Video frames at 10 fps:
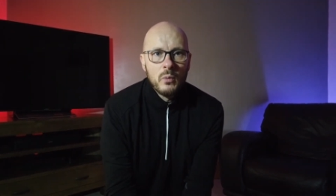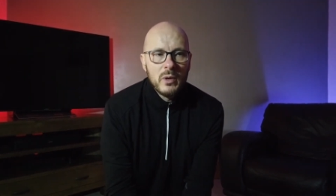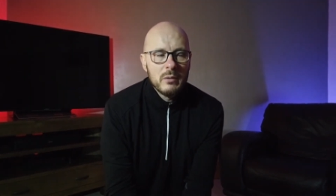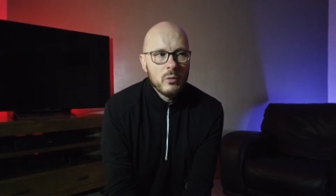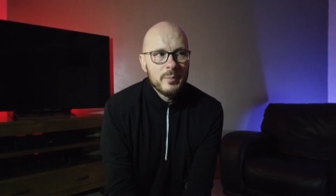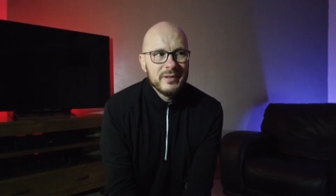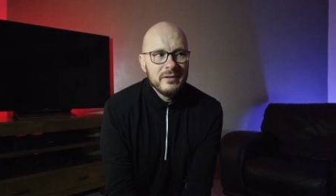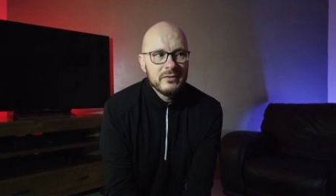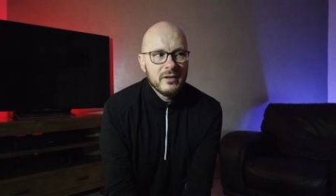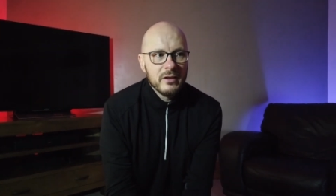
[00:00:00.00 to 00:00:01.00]
We will be
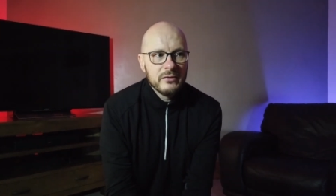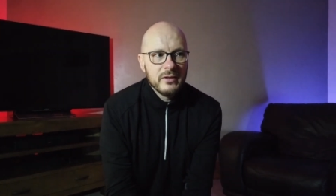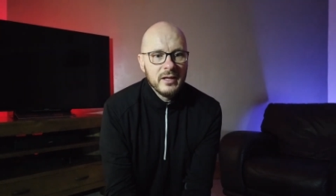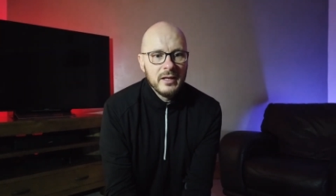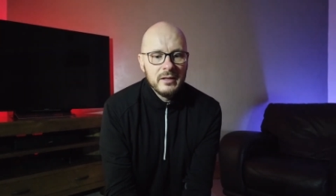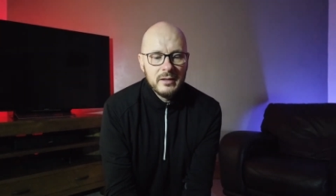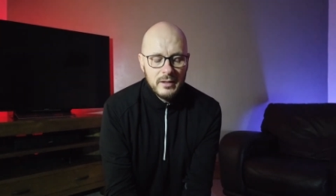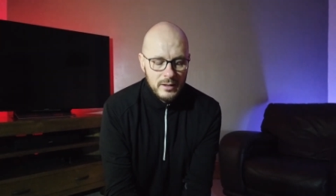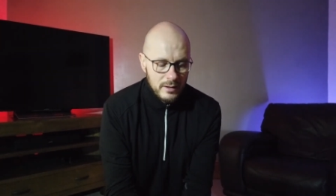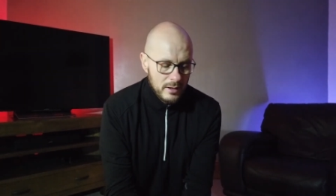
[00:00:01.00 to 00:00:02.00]

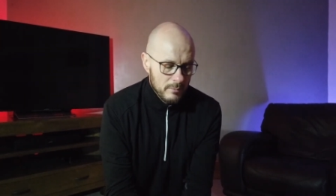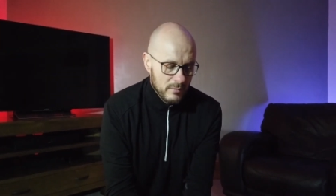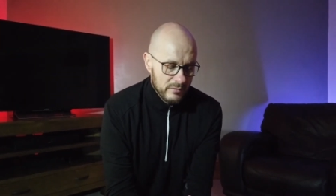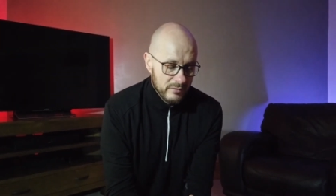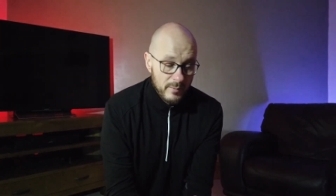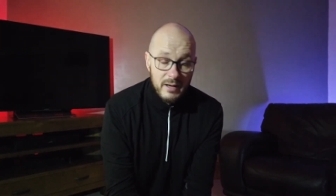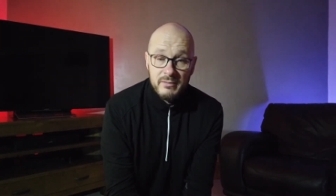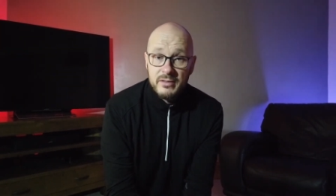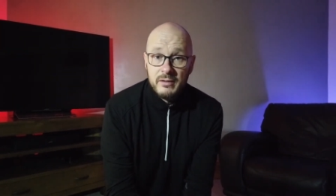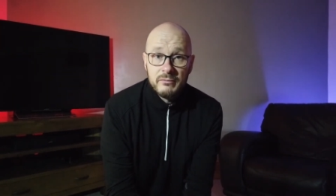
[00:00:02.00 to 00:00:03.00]
discussing from
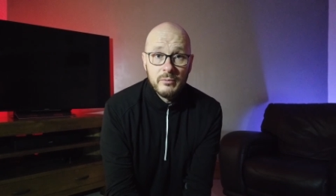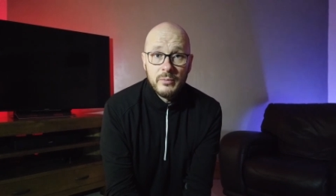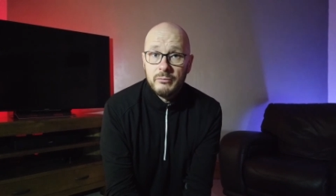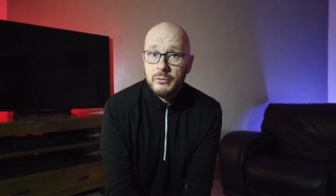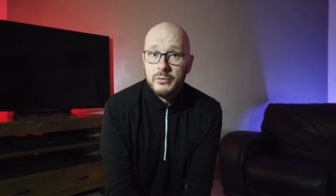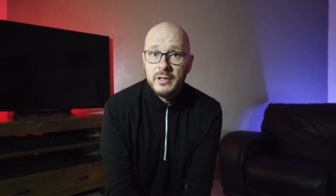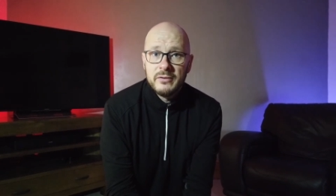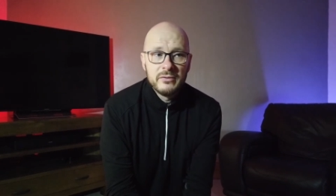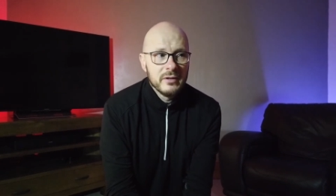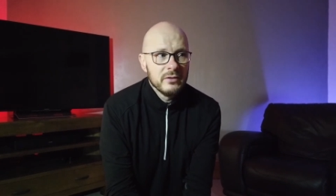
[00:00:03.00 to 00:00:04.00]
everything from the
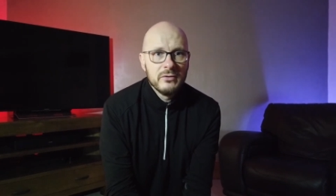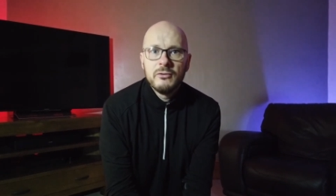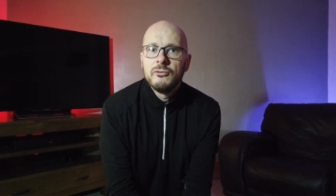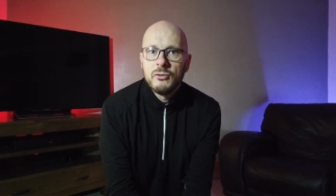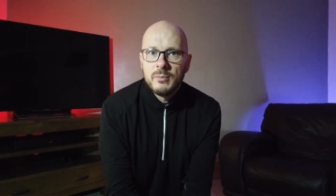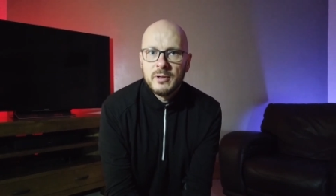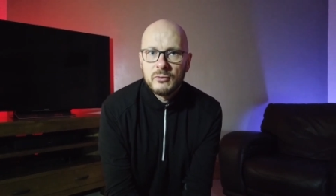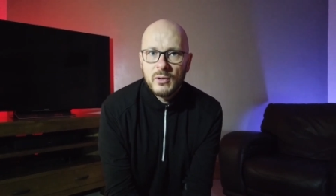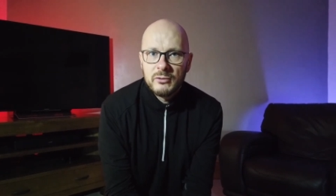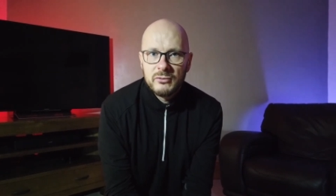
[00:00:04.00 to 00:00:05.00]
rudest to the
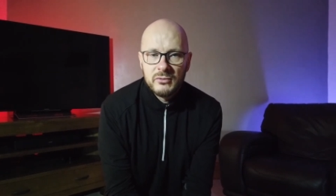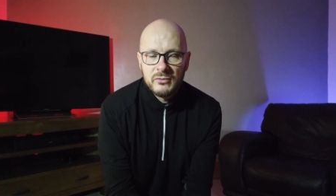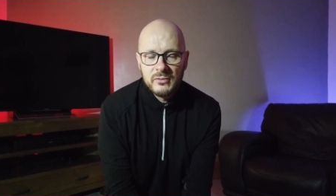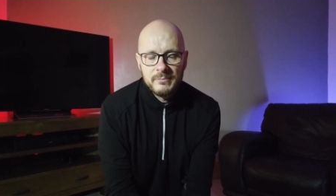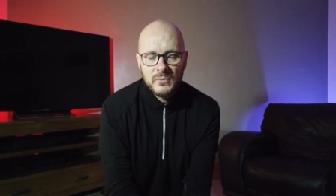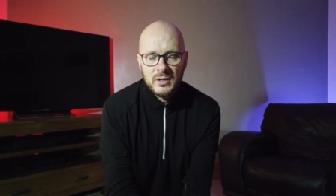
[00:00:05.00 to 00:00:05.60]
stupidest questions.